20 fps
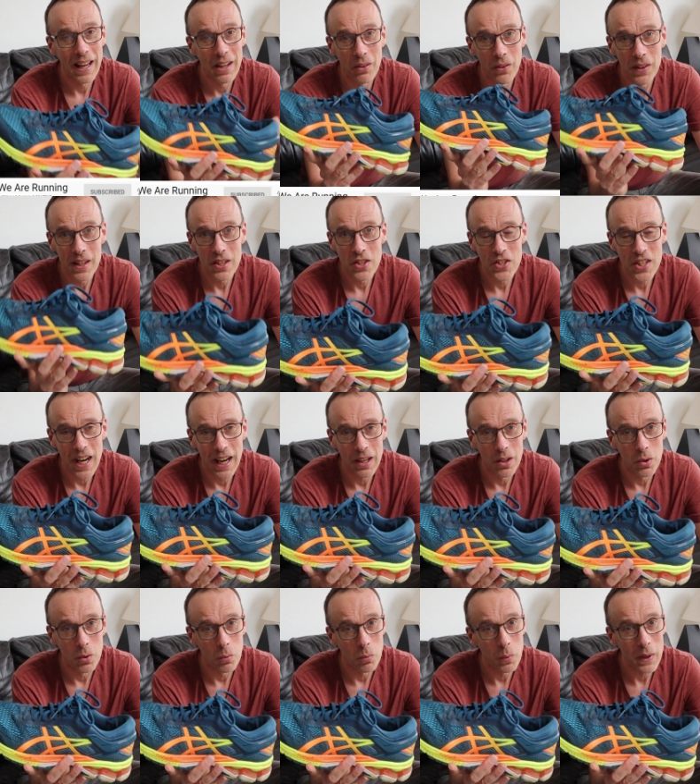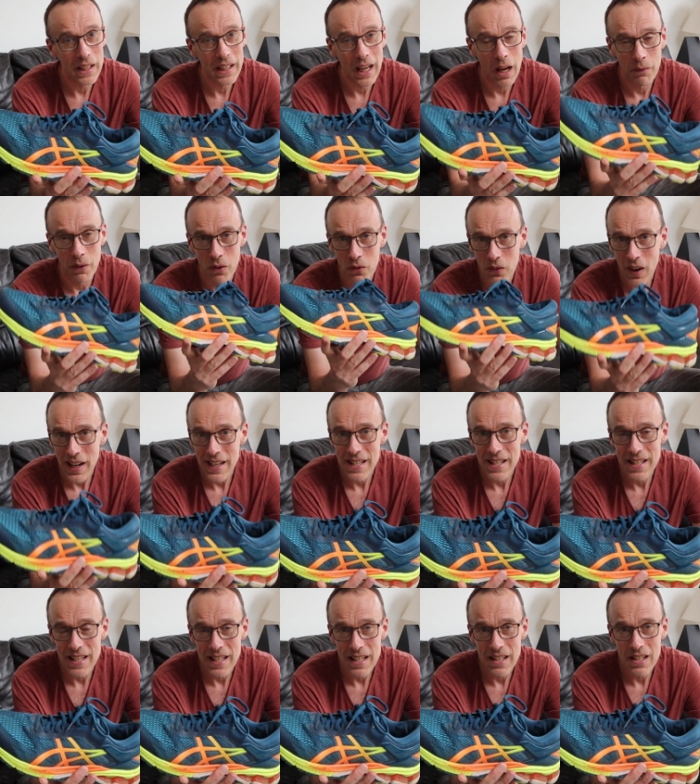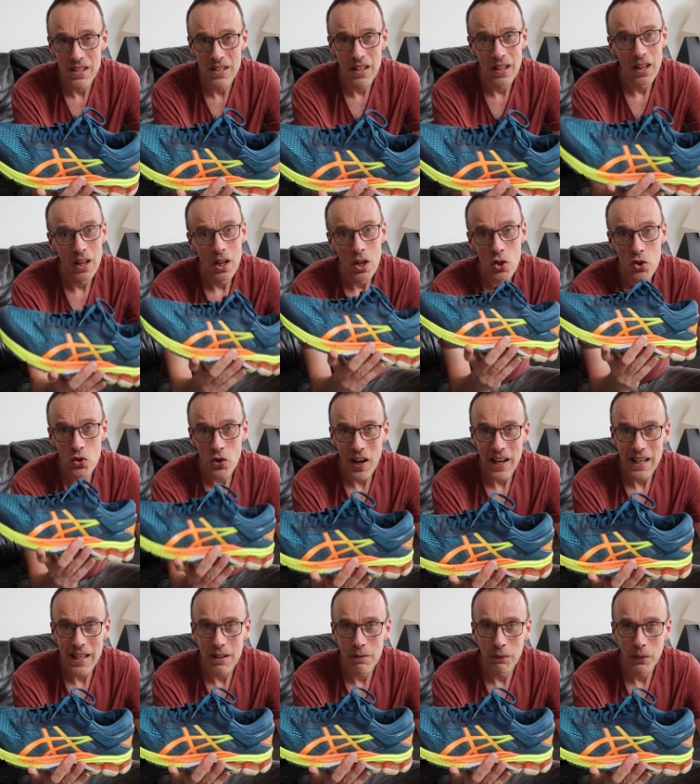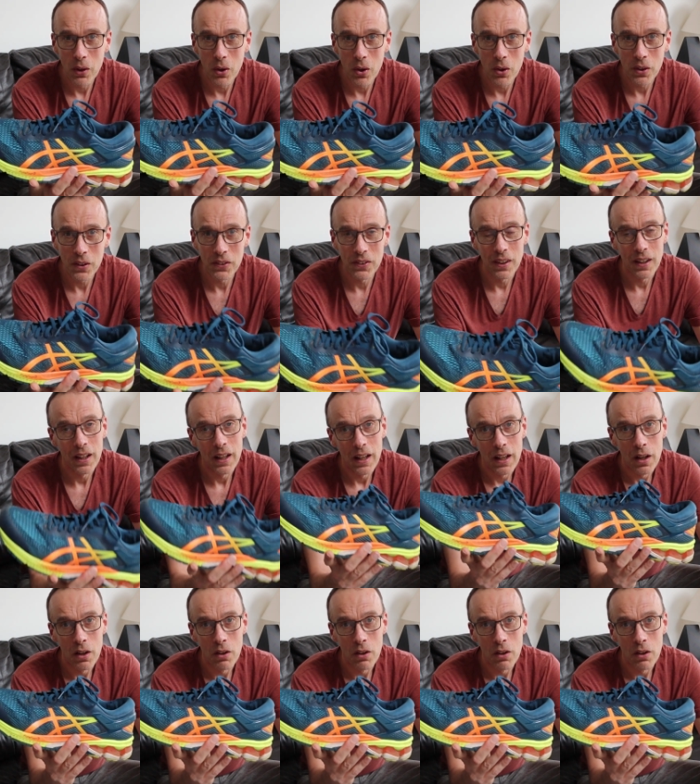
And on this channel, we cover races, training vlogs,